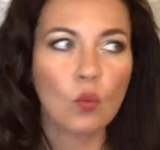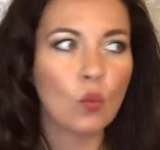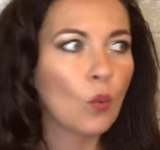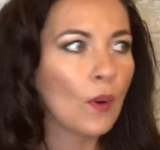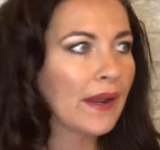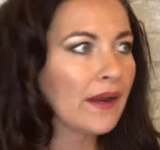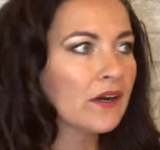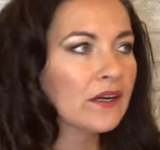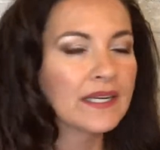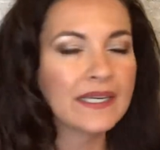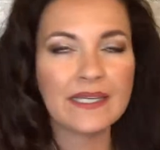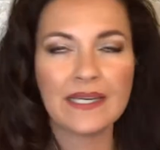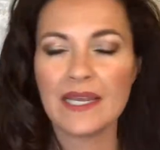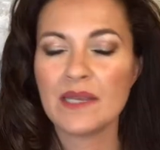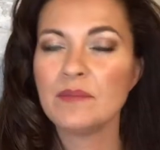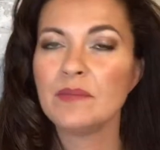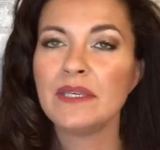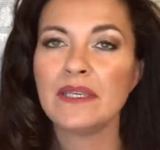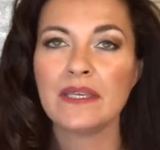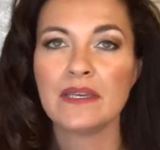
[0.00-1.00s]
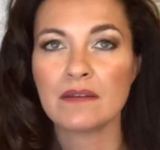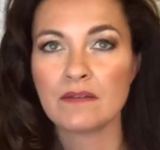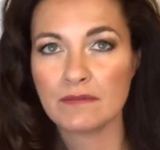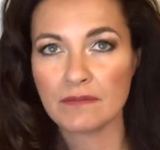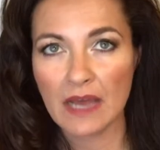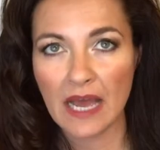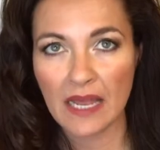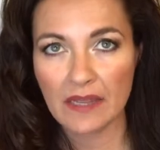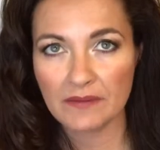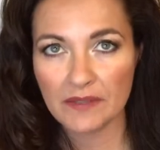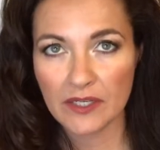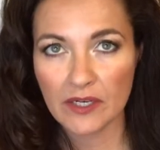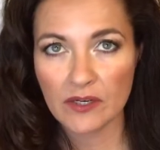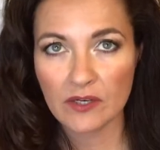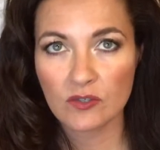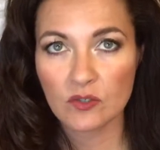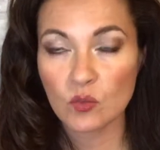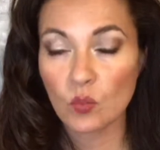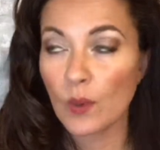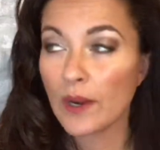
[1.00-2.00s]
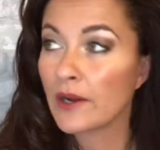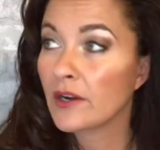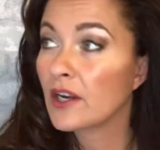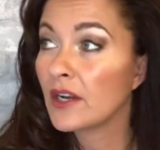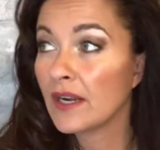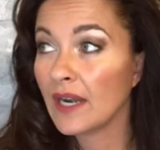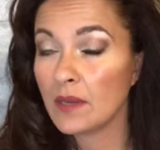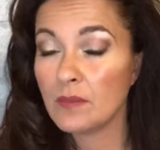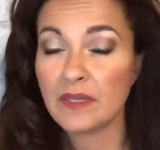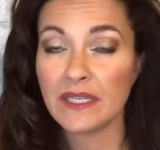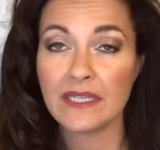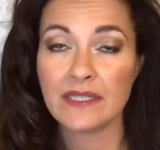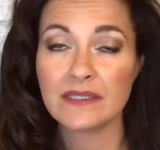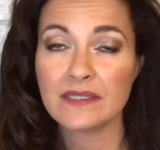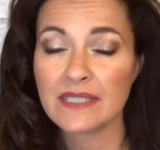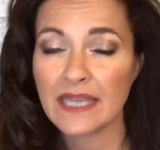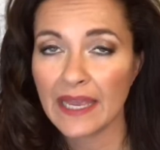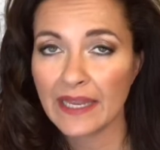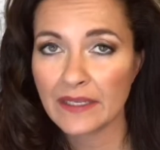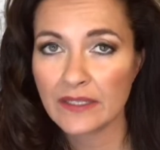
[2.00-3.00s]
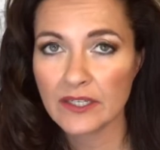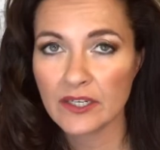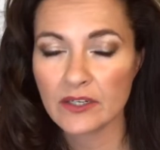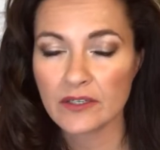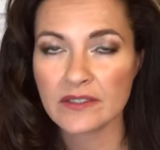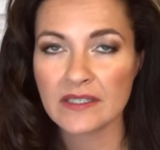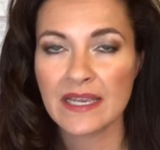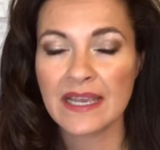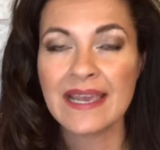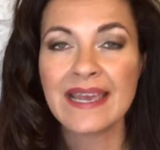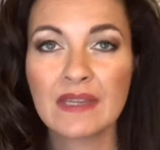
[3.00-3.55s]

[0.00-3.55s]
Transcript: where can I be in 5 years? Where could I be in 10 years?